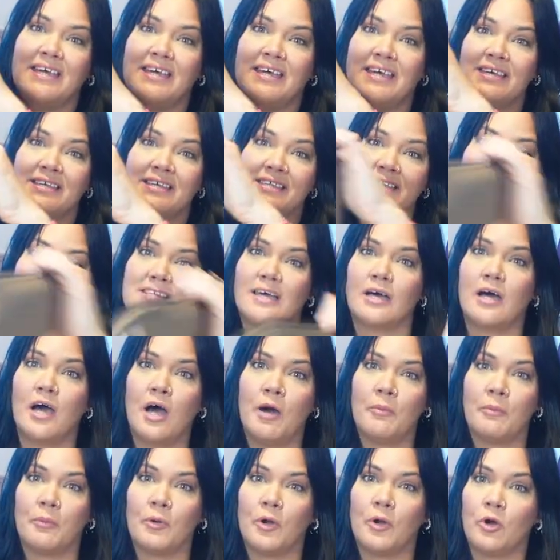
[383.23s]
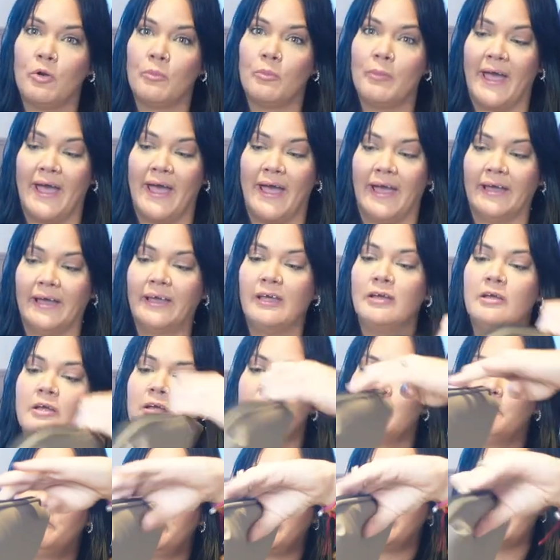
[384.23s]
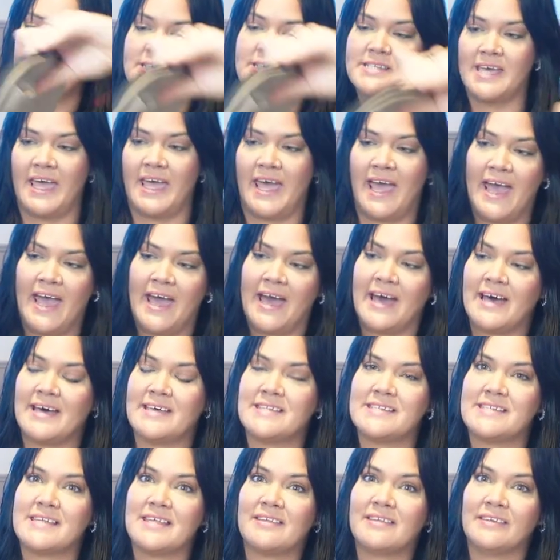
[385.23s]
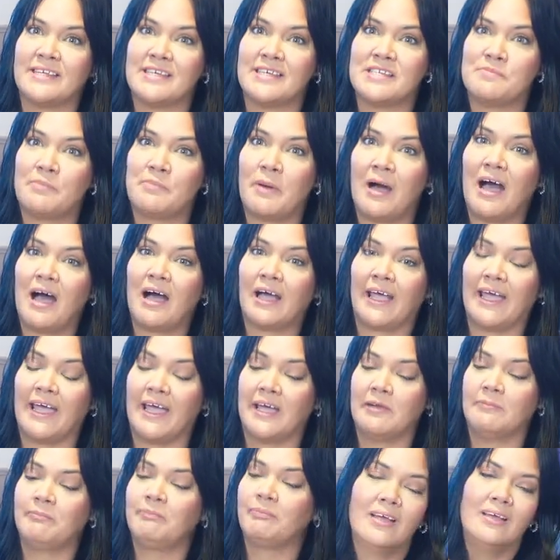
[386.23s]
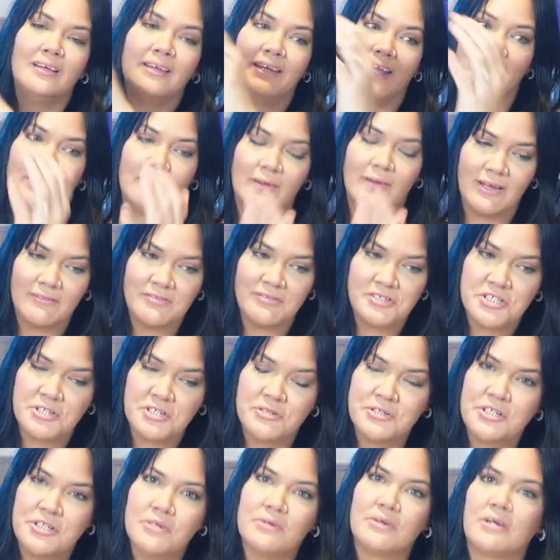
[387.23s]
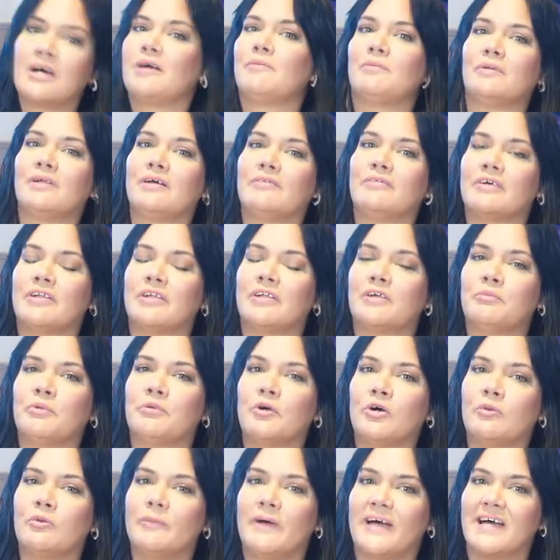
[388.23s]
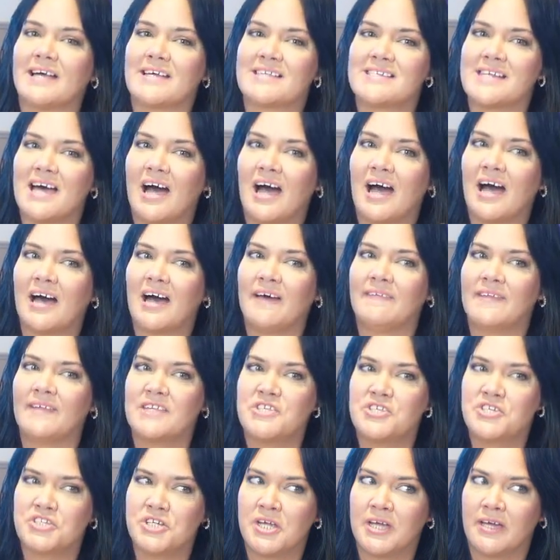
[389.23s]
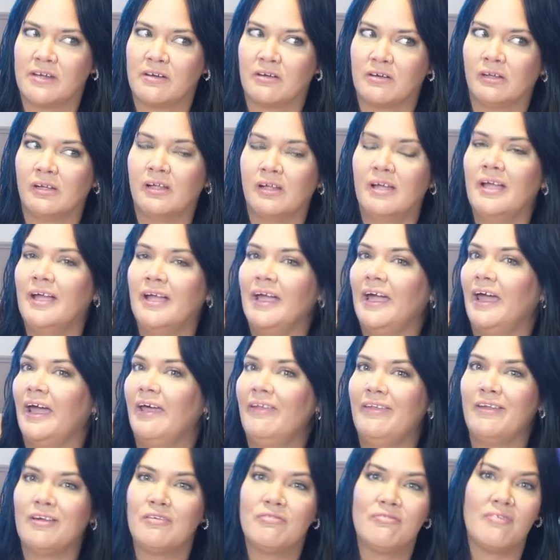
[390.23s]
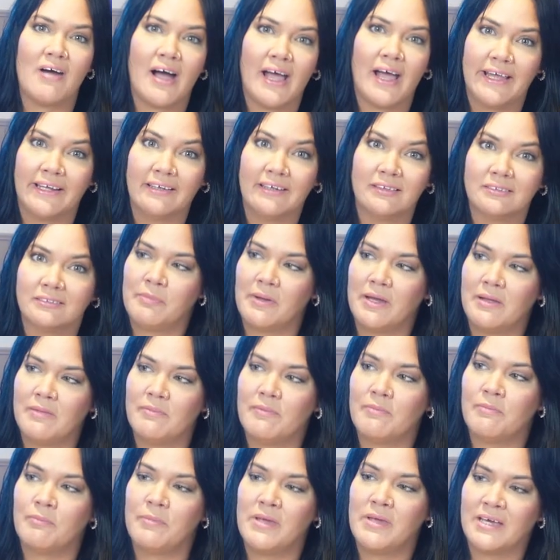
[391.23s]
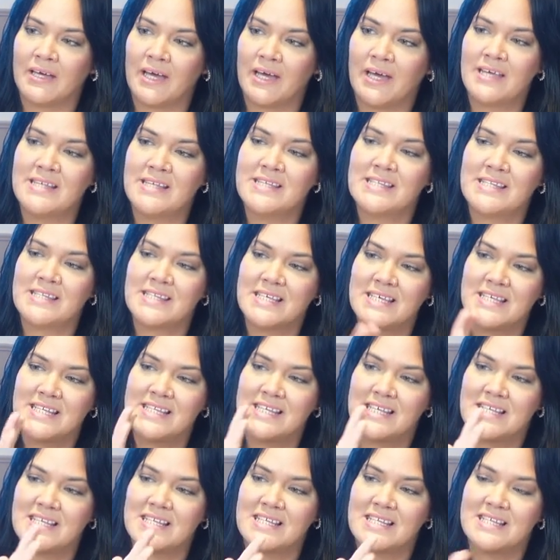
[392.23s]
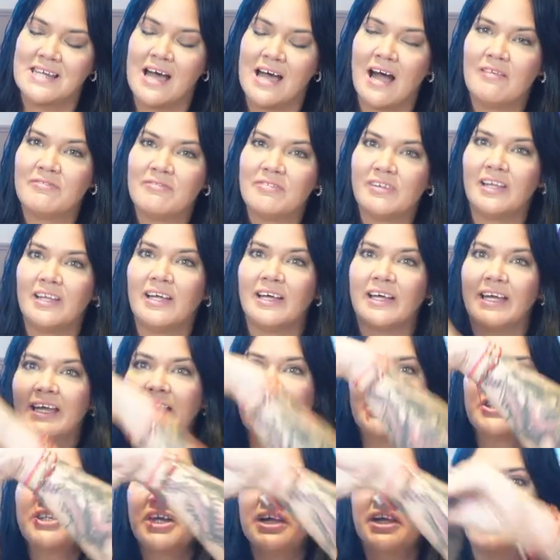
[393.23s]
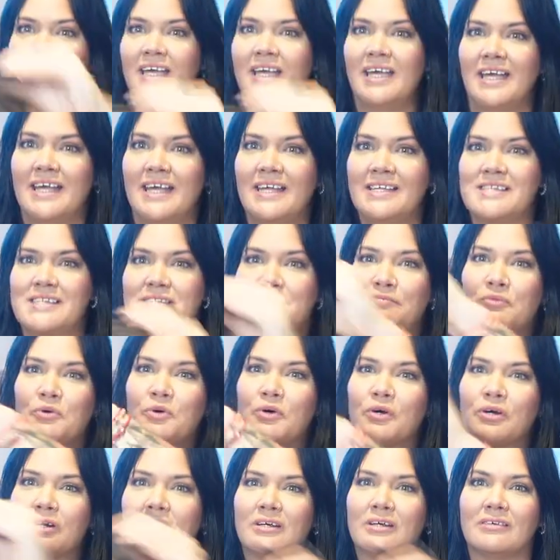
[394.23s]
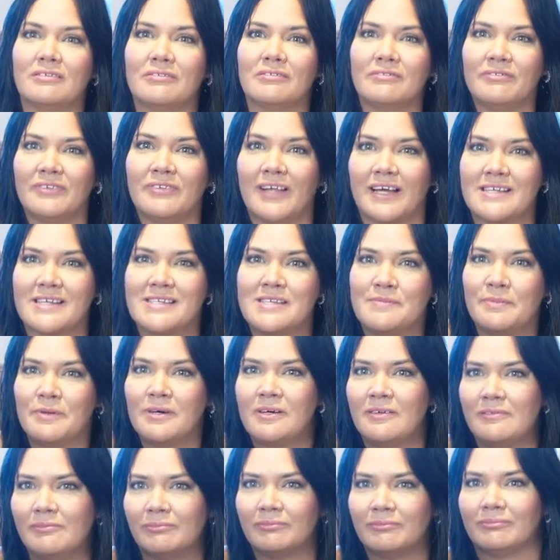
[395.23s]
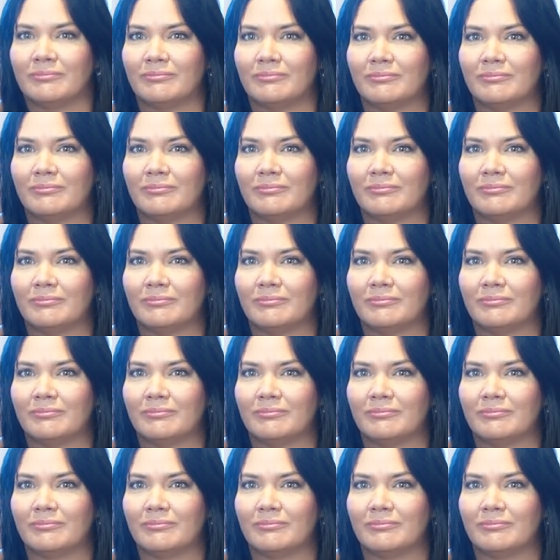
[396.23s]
is a pro bag because it has this pocket. Now I've showed you a couple of other pro bags on this channel and they're fine, but because this is soft luggage, it's more flexible